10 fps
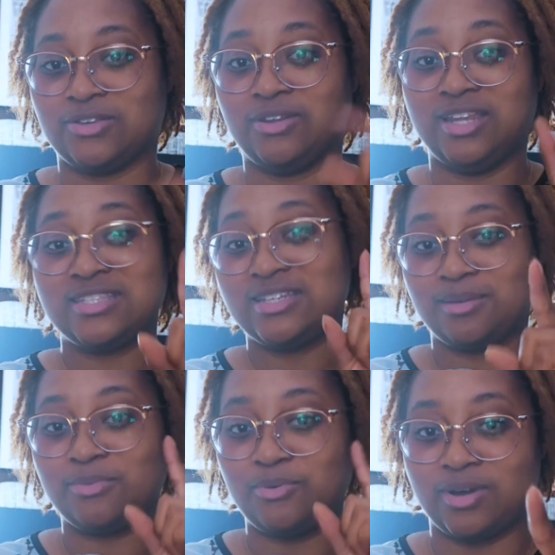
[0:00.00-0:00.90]
So lesson
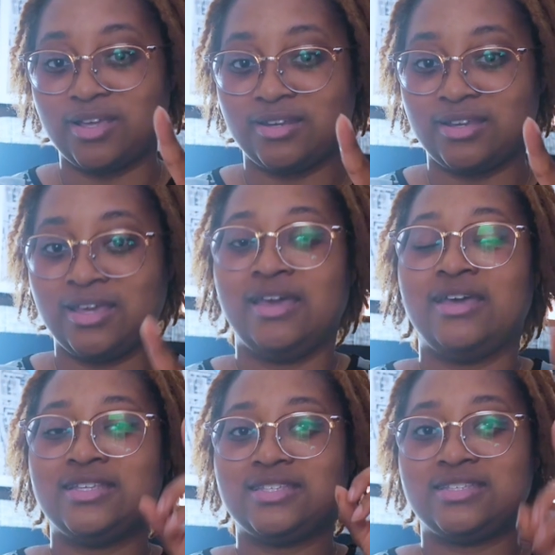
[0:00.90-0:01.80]
number 1,
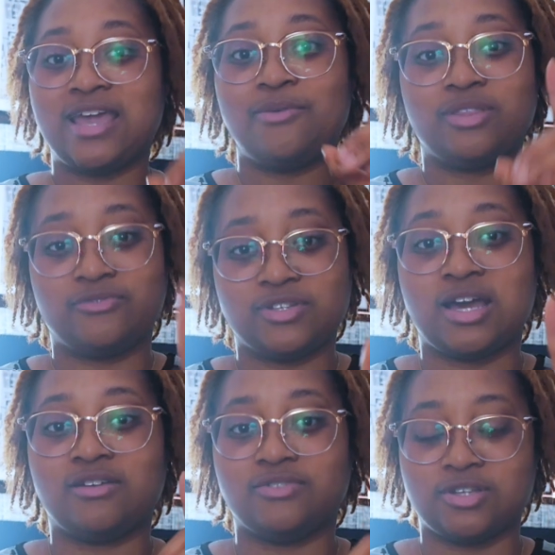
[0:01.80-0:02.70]
stay where the
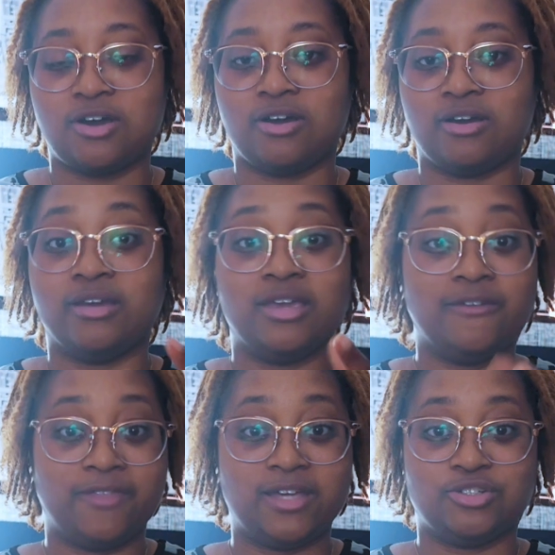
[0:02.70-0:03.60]
photographers are
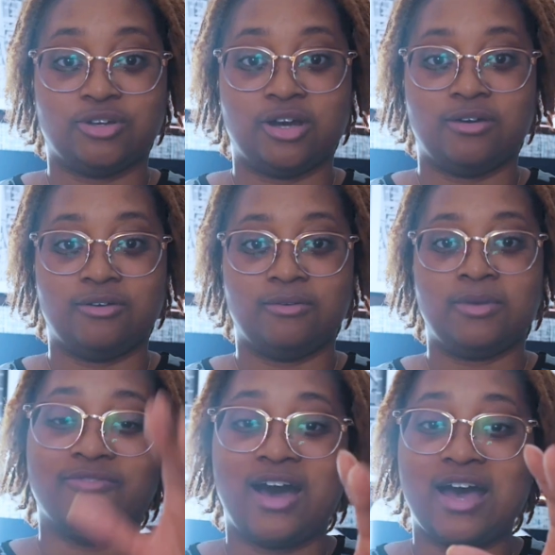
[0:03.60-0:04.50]
if that's your goal.
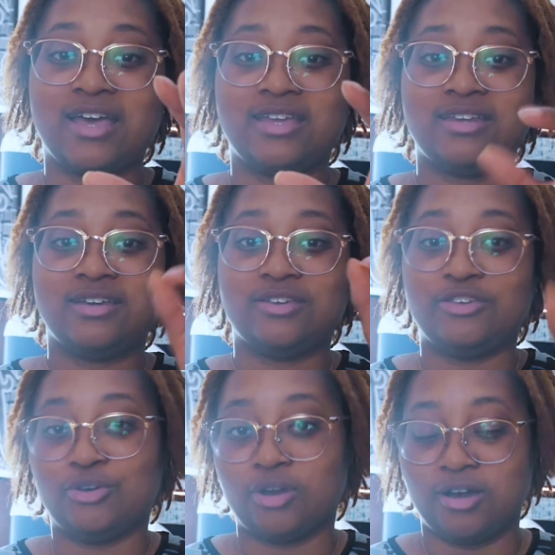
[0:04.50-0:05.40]
Find
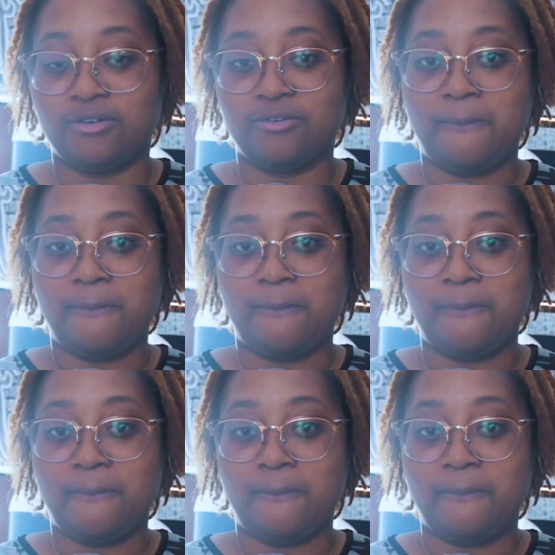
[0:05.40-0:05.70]
your goal.